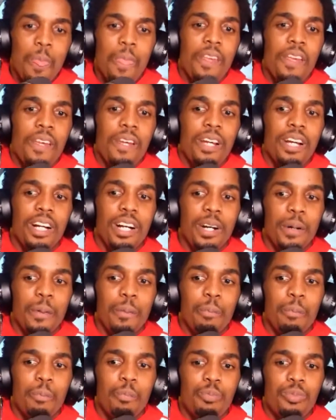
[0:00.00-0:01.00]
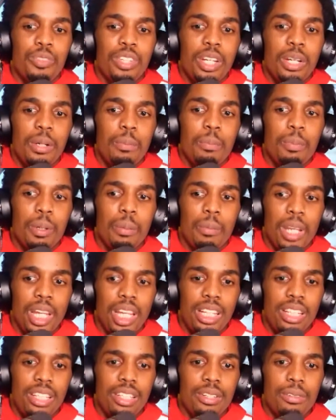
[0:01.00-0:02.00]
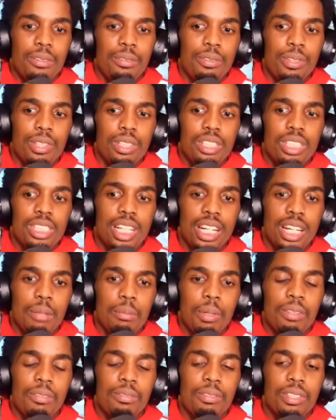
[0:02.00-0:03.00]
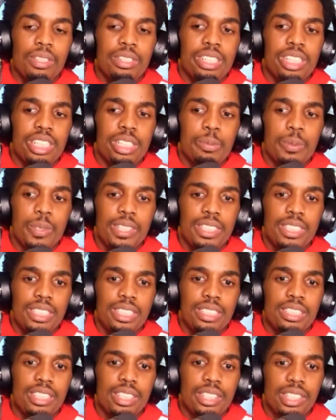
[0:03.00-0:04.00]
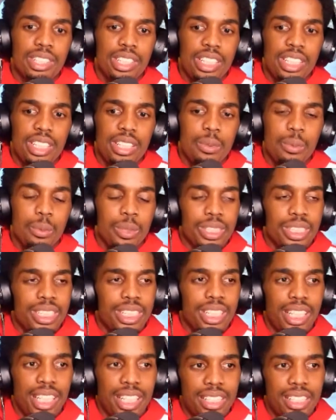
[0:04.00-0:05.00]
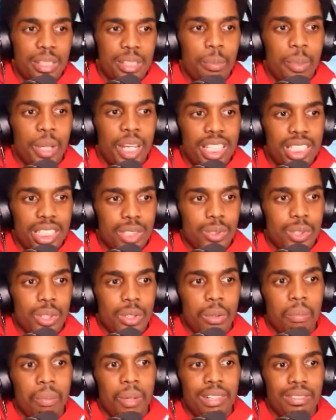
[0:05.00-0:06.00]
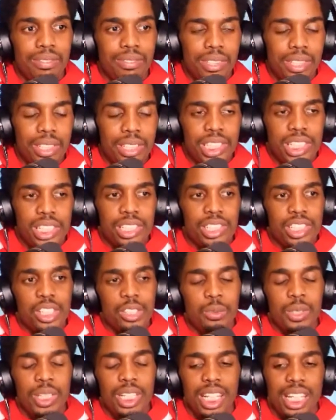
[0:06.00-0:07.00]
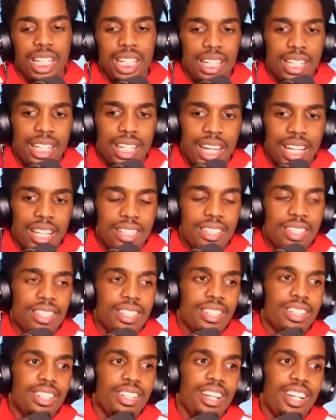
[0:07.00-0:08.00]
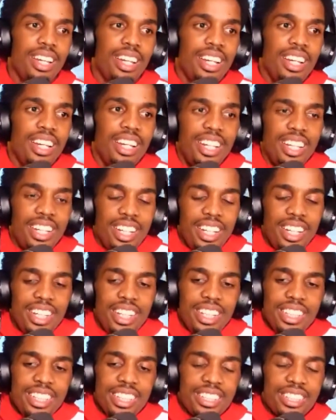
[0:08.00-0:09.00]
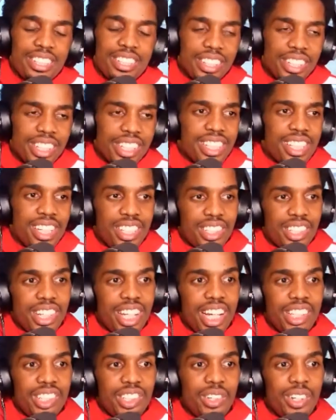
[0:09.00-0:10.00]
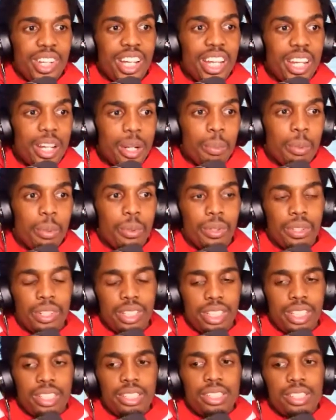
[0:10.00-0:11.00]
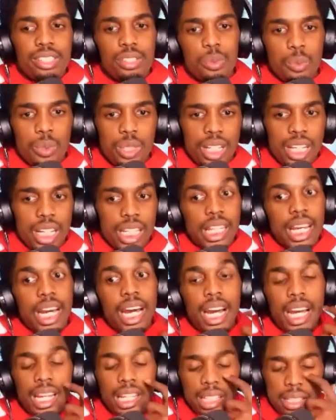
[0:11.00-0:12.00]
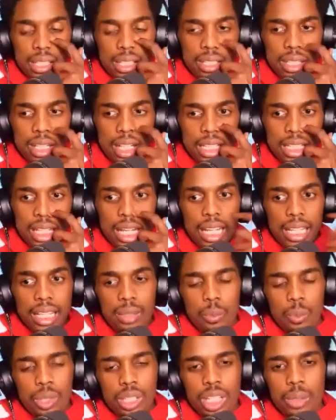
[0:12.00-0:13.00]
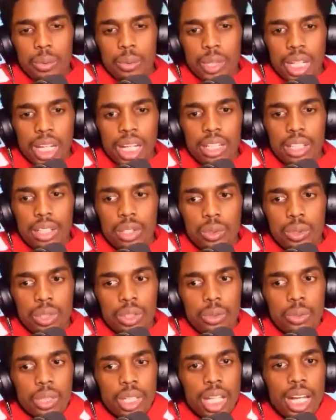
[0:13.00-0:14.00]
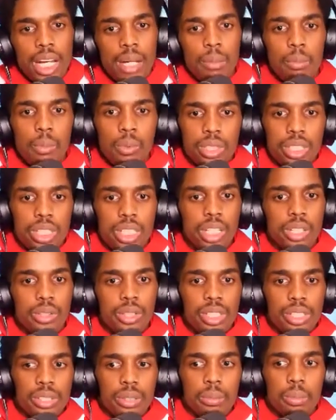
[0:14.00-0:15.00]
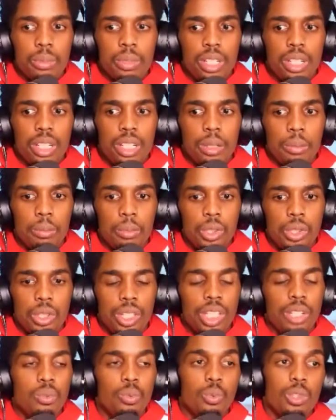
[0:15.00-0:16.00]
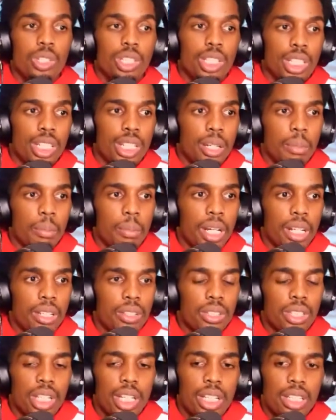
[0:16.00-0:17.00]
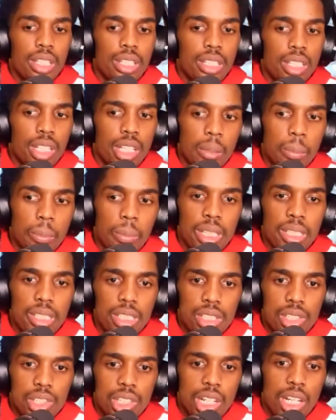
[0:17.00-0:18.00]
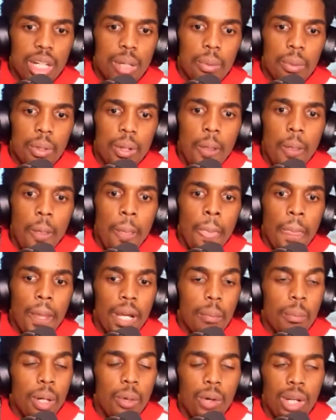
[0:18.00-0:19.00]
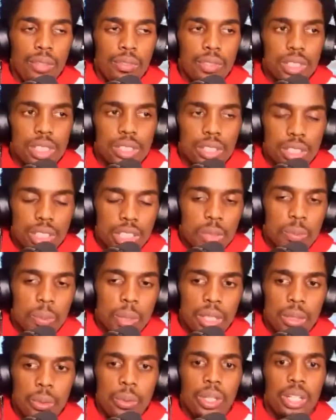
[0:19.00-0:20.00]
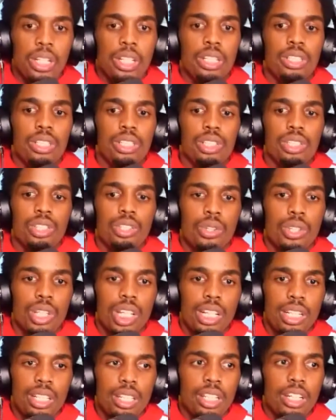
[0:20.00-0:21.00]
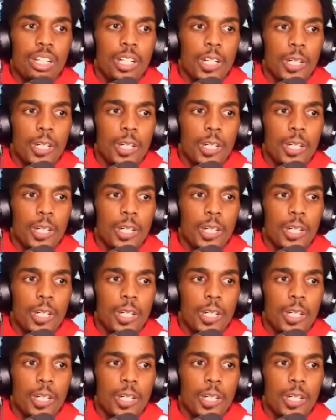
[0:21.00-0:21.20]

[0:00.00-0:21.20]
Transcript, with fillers: um, but man the first time my first experience in turkey was to get to pesaro my first year so we land at the the Turkish International Airport. This is when, at the height that when they were kind of going through a lot more terrorism, um, you know, they've really cut back on that. They've done an amazing job. Uh, my wife is Turkish, by the way, just to throw that in there.